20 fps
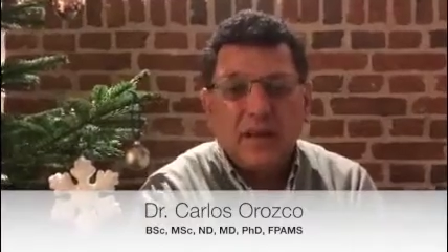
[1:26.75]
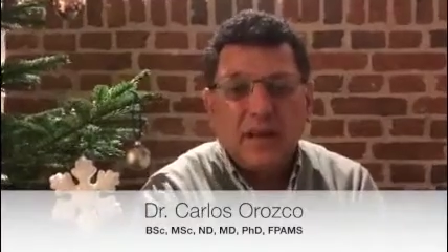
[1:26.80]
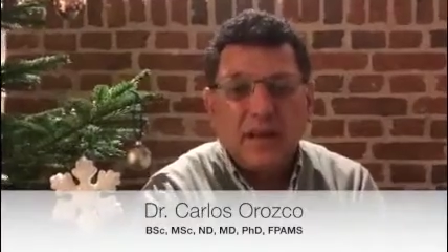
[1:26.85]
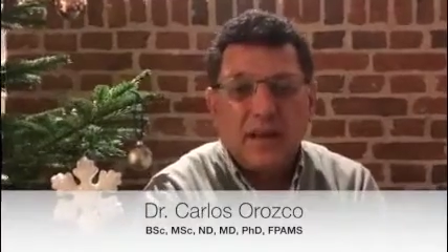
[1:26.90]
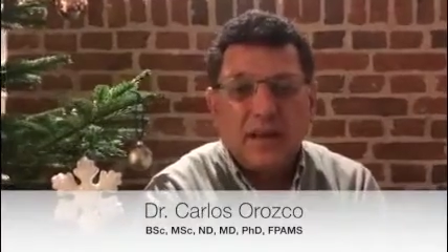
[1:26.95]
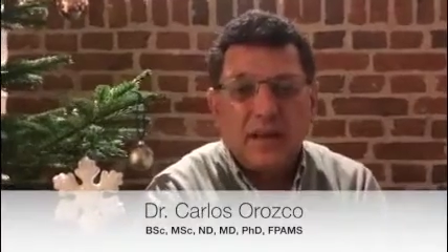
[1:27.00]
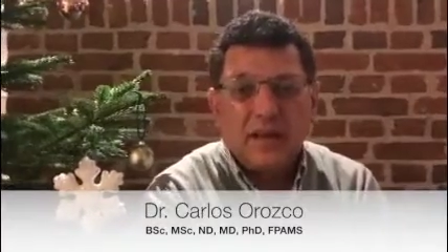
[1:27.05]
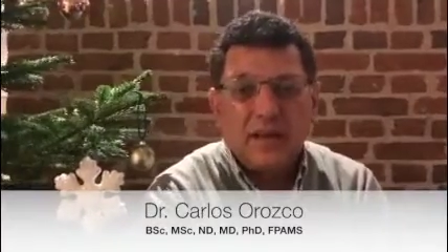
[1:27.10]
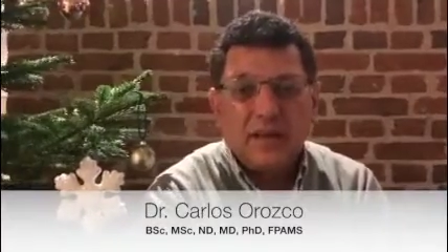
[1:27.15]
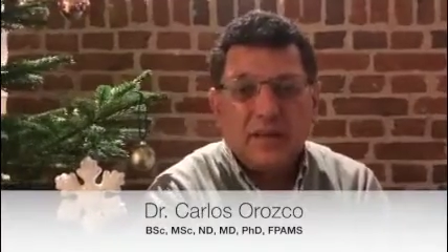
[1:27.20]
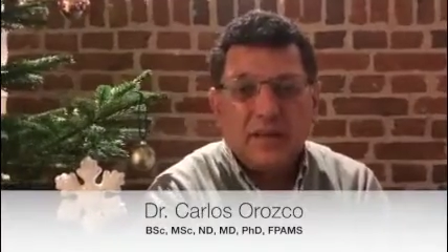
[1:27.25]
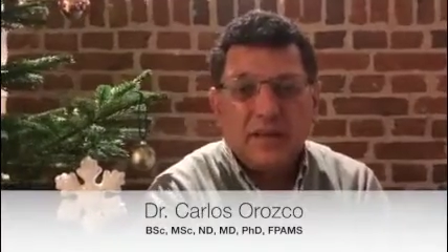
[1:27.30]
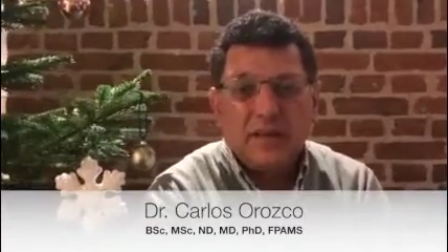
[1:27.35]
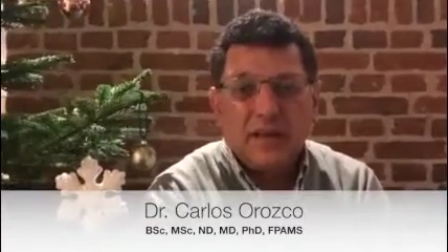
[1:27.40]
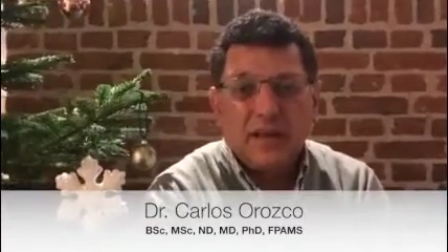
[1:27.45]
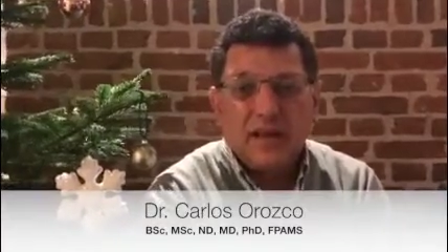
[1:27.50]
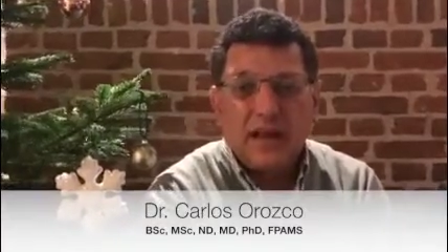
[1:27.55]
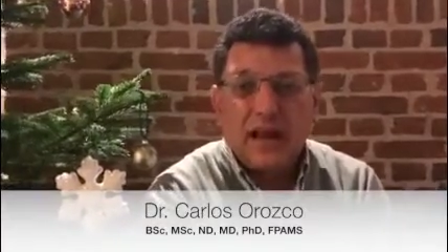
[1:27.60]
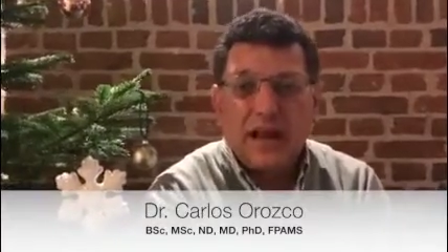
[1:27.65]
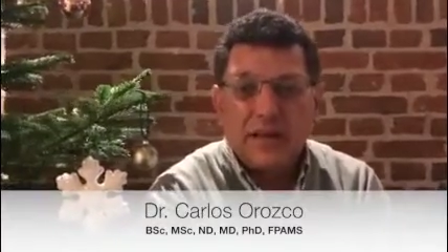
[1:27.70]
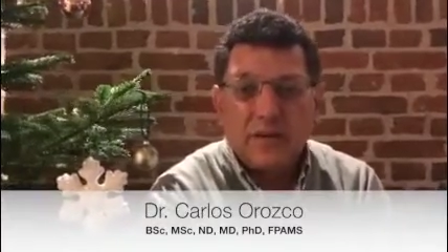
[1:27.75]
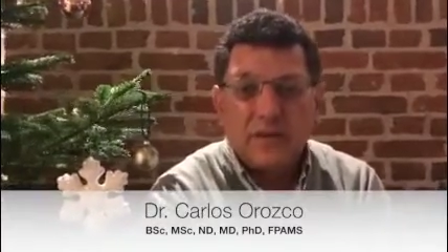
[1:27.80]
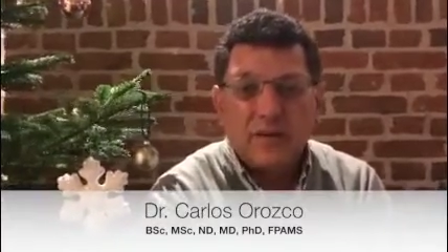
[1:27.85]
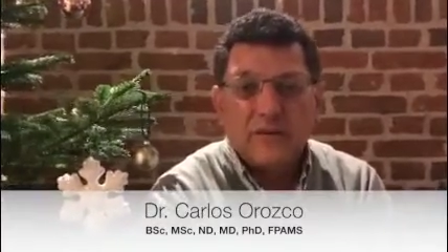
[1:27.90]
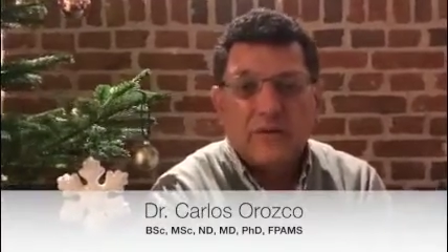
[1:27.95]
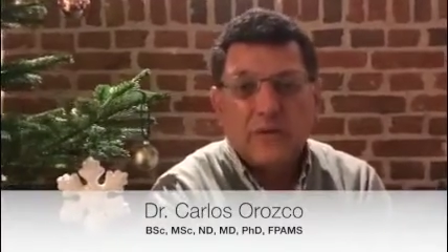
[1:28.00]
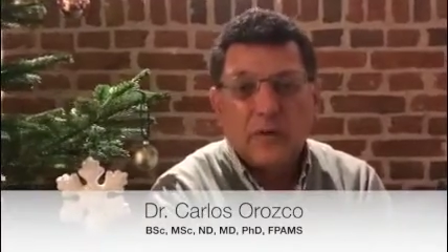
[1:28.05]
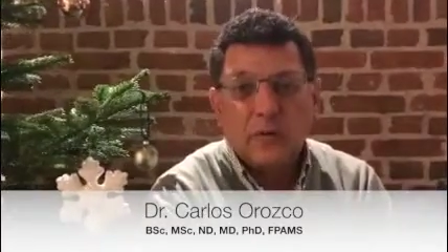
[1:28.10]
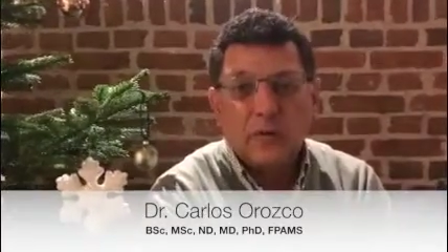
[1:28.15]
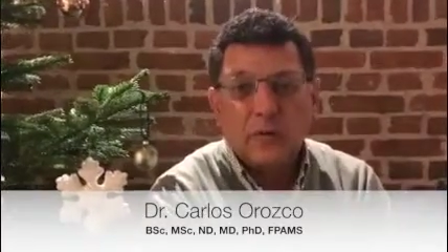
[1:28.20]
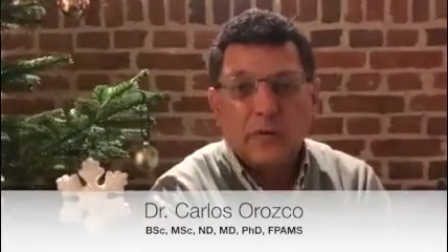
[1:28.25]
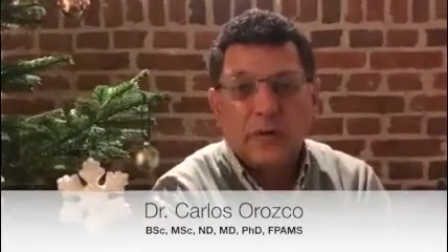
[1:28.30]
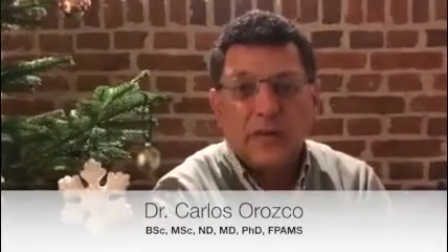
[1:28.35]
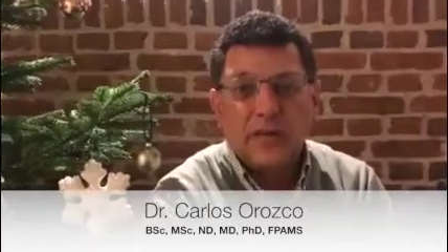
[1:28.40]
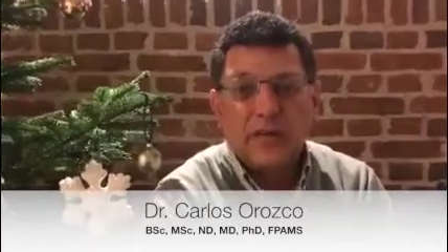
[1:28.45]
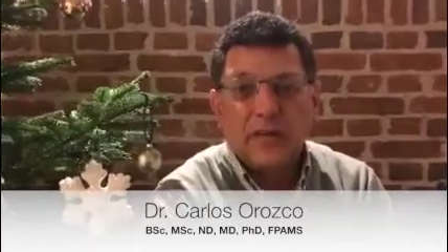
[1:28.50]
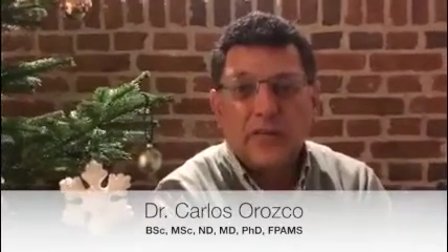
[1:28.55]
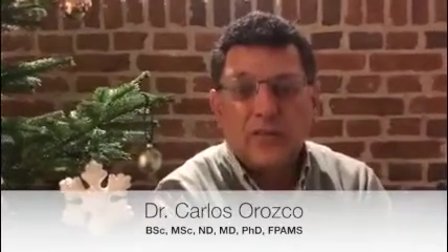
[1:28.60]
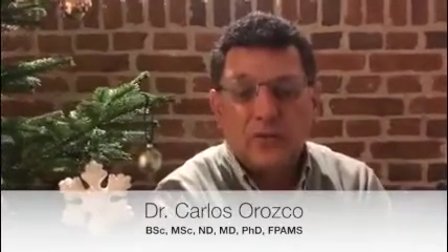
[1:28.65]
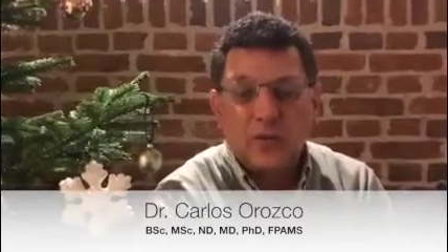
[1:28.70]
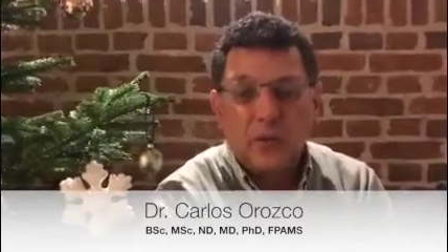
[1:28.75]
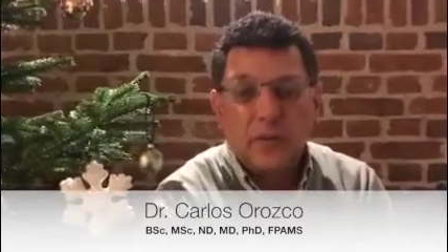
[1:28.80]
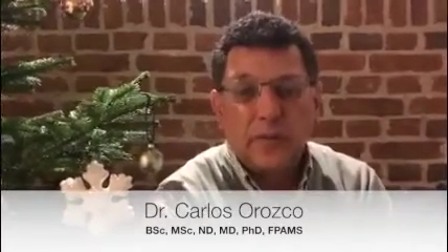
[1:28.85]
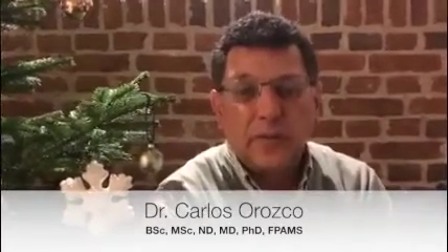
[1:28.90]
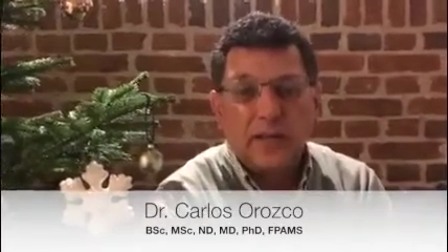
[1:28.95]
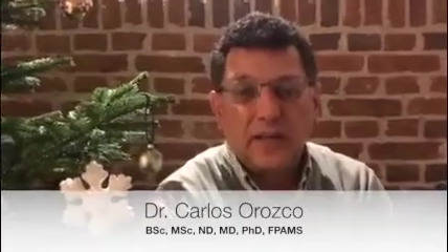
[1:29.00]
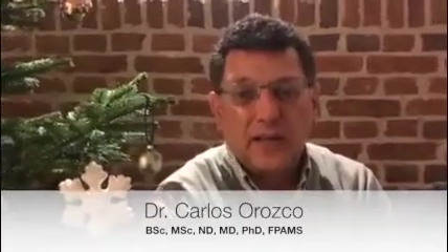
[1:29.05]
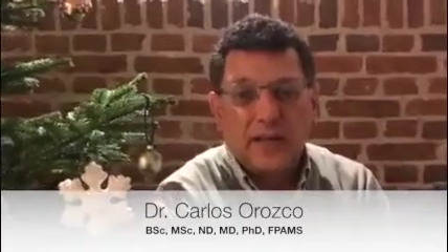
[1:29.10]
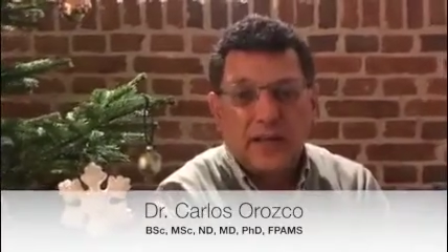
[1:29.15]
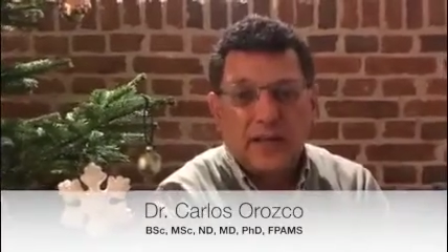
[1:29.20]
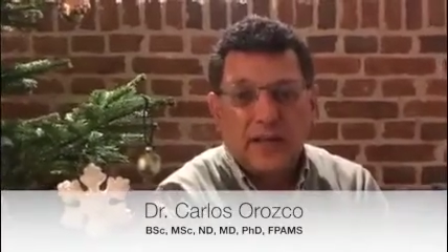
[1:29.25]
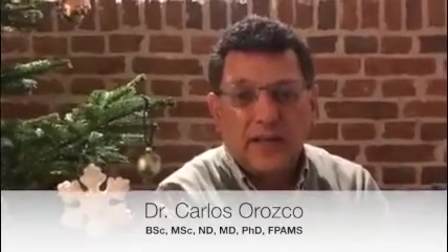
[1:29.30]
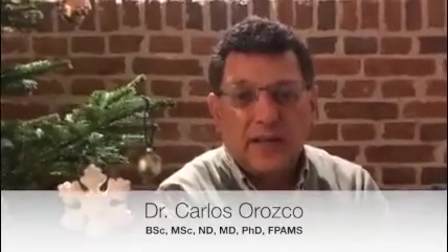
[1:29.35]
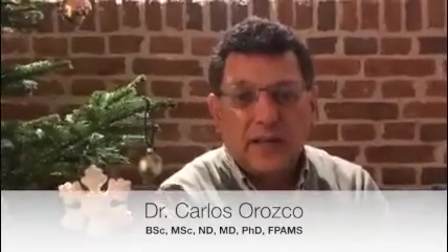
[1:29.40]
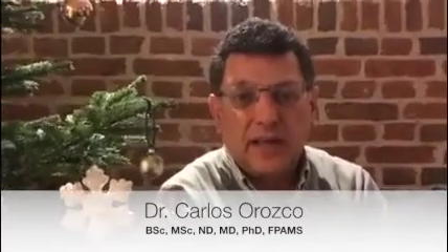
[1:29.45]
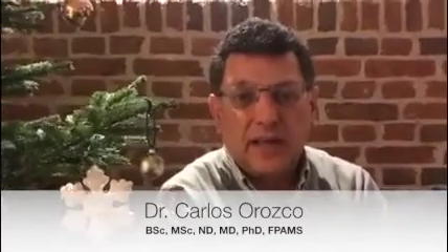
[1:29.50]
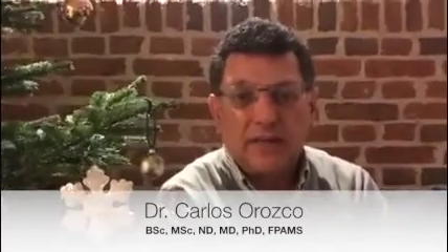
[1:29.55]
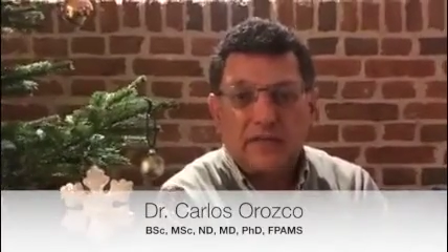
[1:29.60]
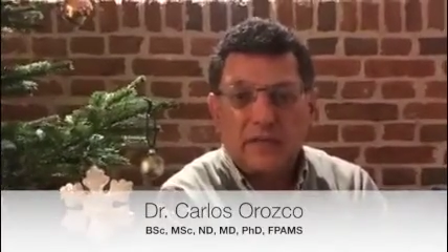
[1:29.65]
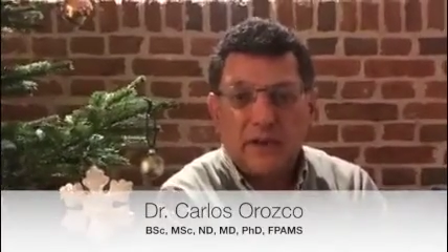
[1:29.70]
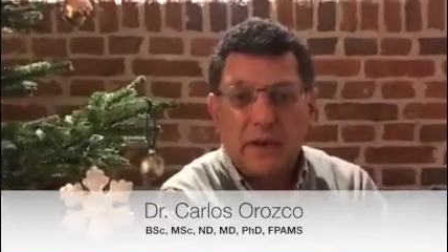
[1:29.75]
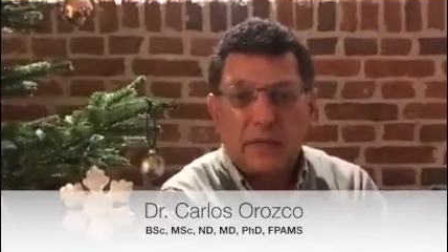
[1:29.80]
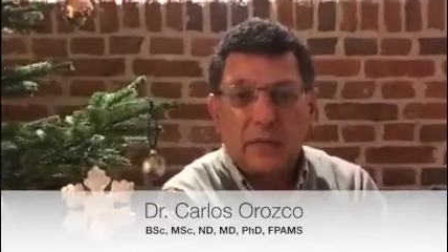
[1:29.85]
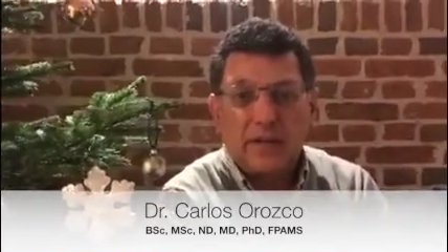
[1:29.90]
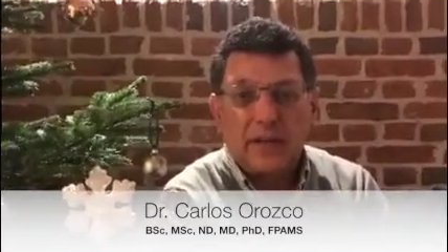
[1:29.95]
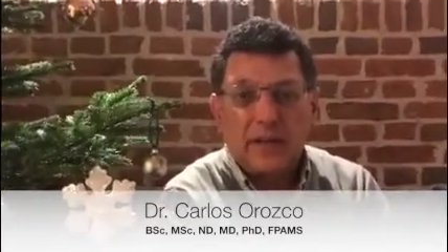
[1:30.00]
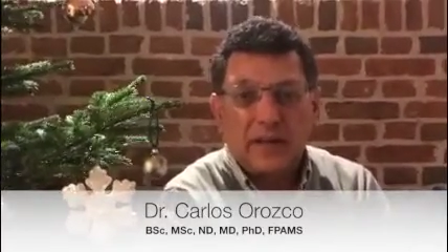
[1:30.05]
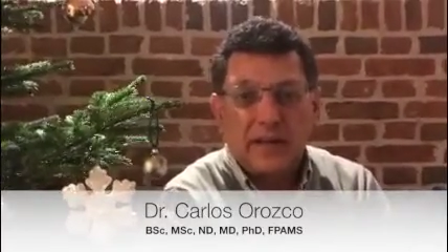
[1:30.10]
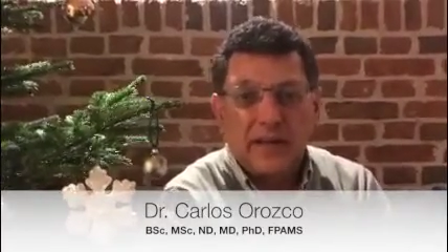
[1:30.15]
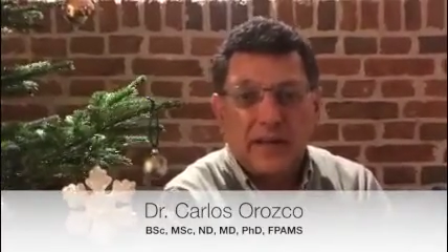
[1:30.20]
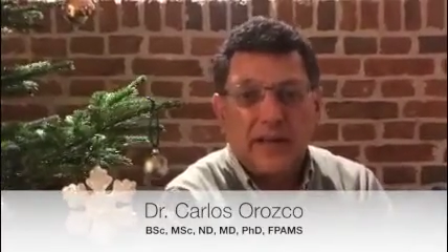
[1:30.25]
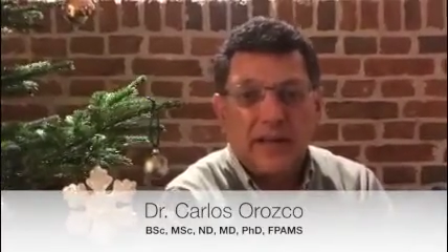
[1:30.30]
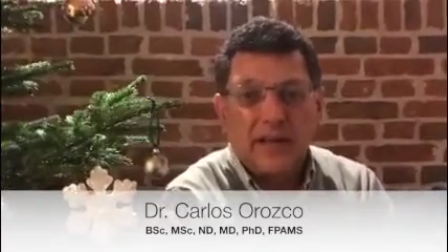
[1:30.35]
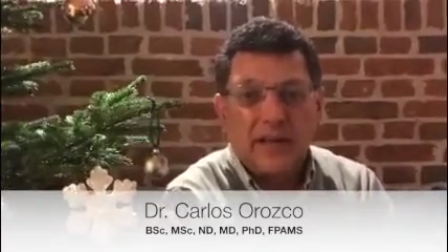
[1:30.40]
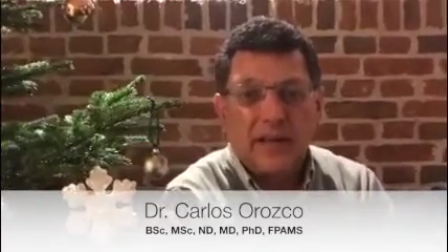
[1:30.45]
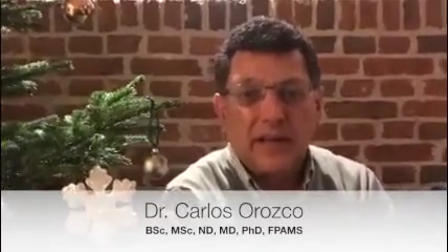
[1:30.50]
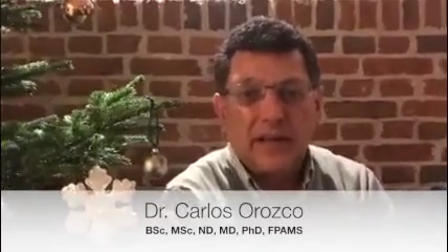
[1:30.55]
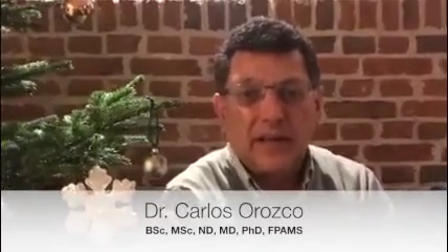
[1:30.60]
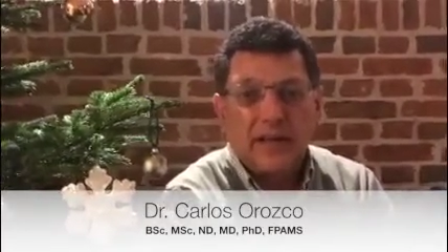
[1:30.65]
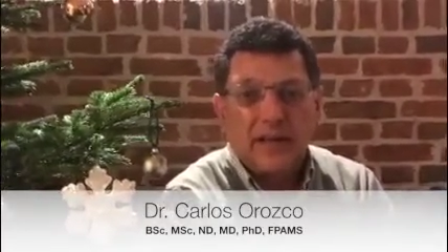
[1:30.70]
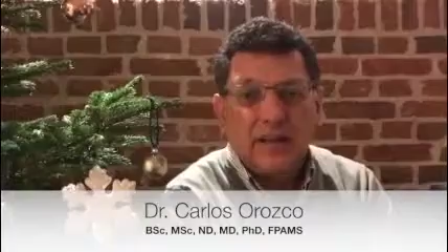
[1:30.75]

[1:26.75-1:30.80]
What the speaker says: And I also work in Tübingen in a Frauenklinik